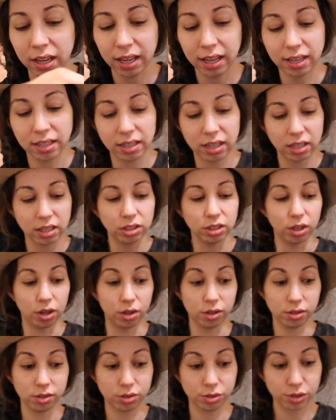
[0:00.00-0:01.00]
and
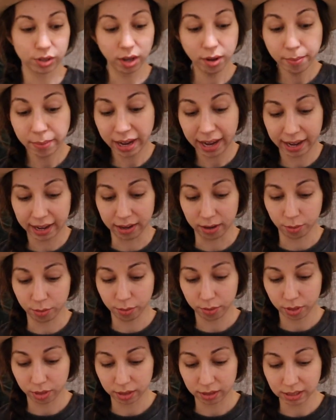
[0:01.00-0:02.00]
y'all,
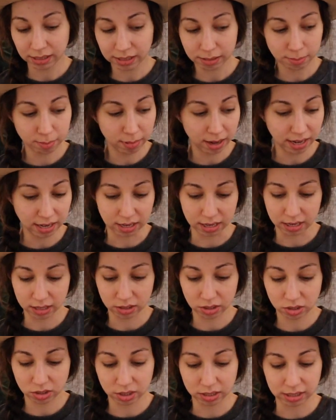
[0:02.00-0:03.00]
somehow this made
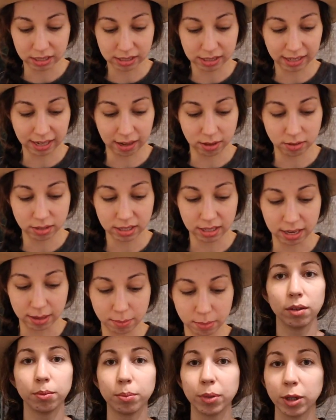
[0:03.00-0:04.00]
it to discount
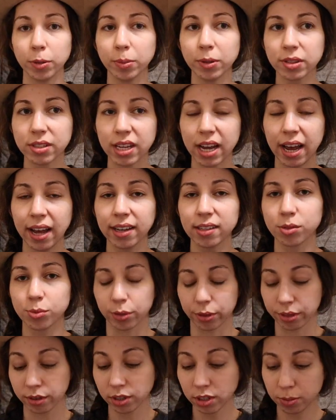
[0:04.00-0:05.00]
day. Purple tags
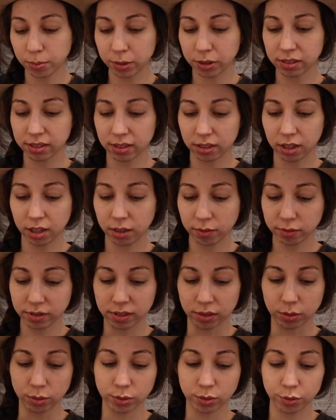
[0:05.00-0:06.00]
were thirty percent off,
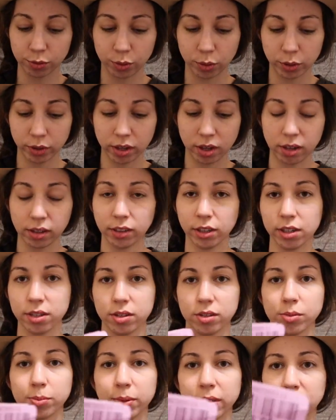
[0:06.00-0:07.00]
so it was four
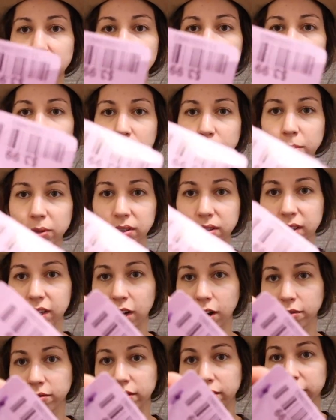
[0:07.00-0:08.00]
dollars plus thirty
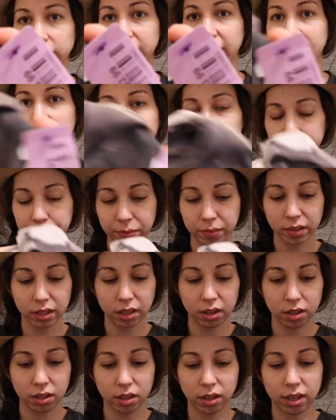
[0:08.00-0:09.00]
percent off of that.
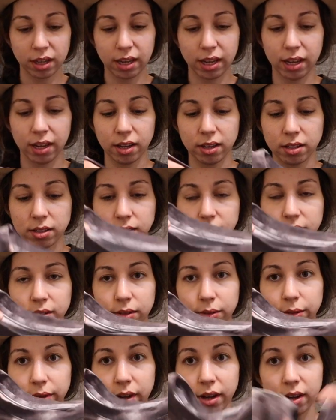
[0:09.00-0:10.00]

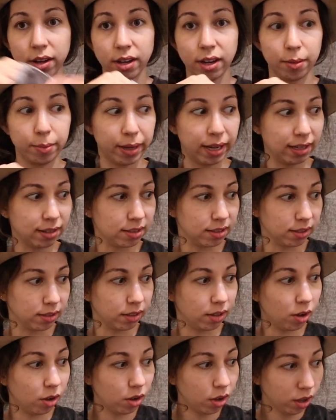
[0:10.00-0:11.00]
So not a bad
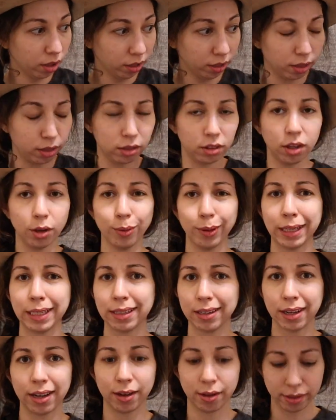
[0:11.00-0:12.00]
deal at all. No
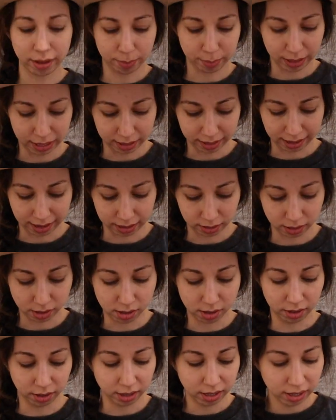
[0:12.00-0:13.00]
idea how that made it that
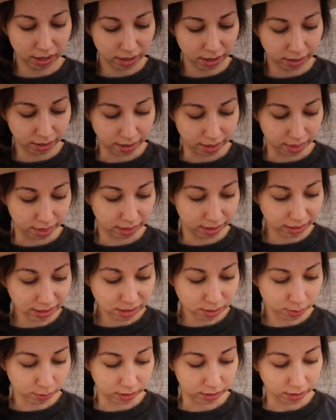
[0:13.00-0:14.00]
long. And then
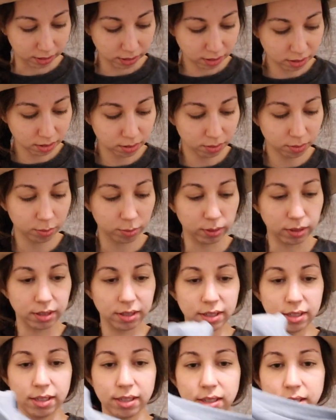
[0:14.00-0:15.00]
this one
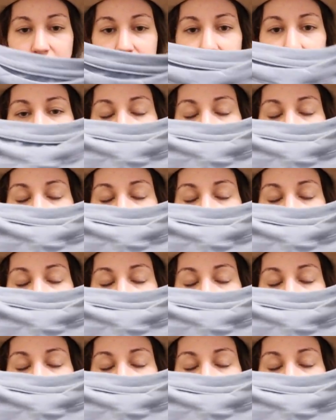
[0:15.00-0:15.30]
was